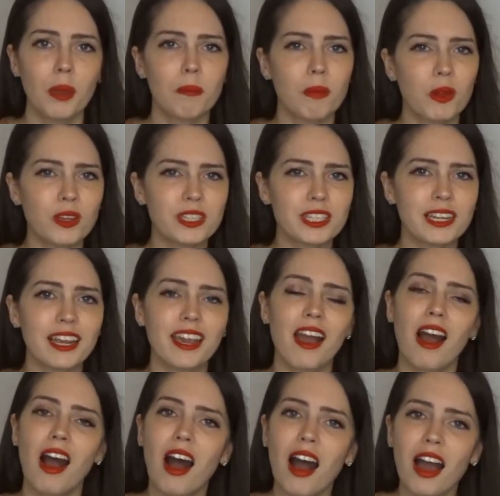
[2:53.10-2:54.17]

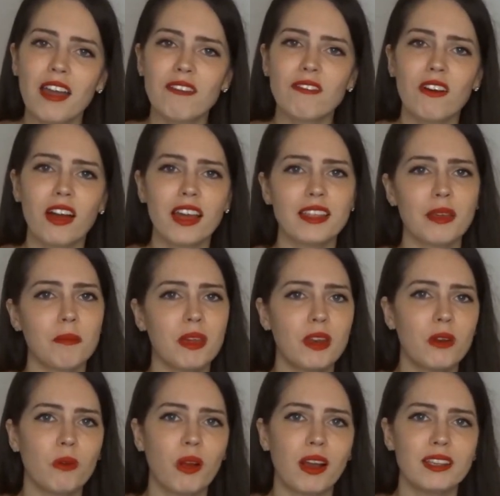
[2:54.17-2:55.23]
Personally, I find that
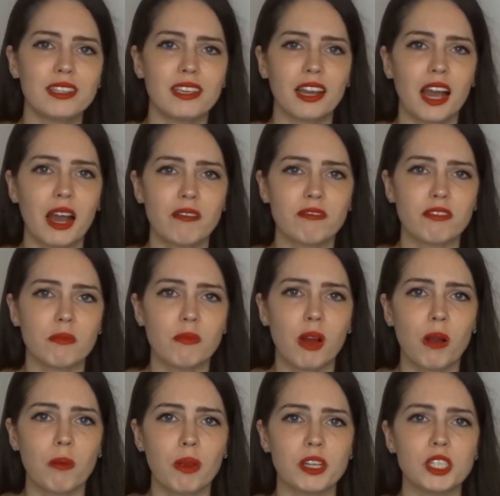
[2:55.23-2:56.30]
Pinot Noirs that come from
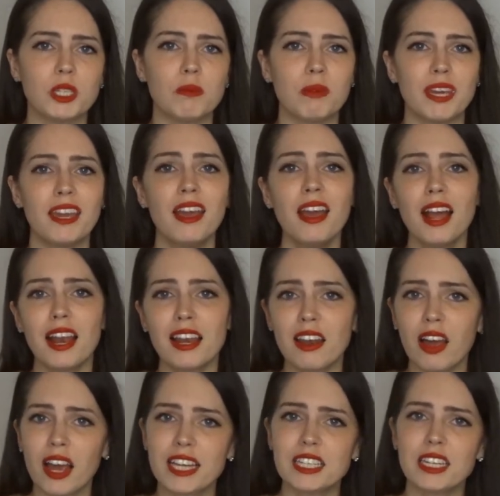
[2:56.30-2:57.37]
Marlborough to be
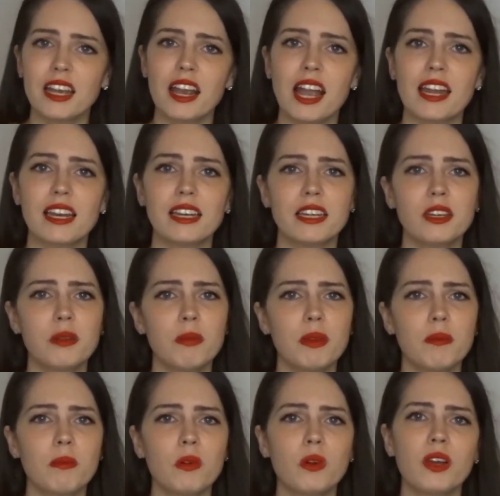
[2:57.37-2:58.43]
lighter and a little
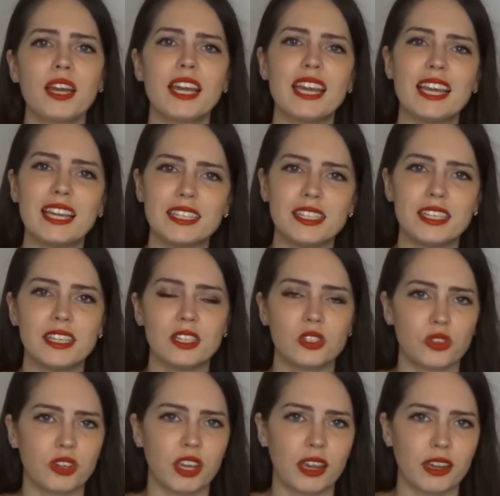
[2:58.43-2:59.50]
bit more easier
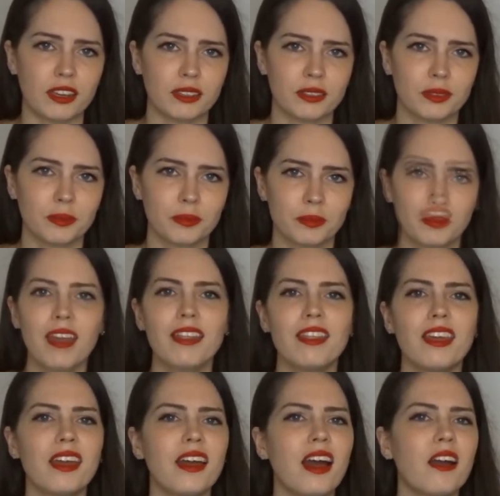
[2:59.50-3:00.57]
drinking.
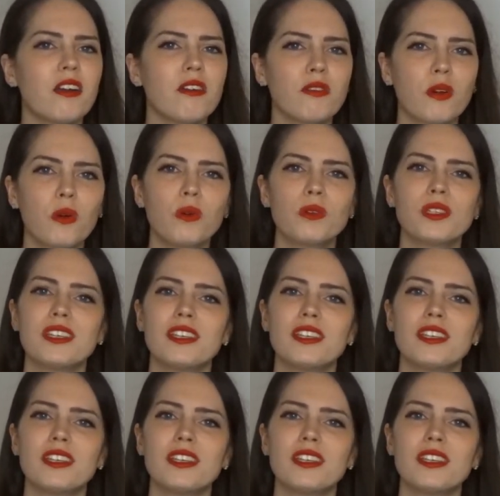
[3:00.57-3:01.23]
There are of course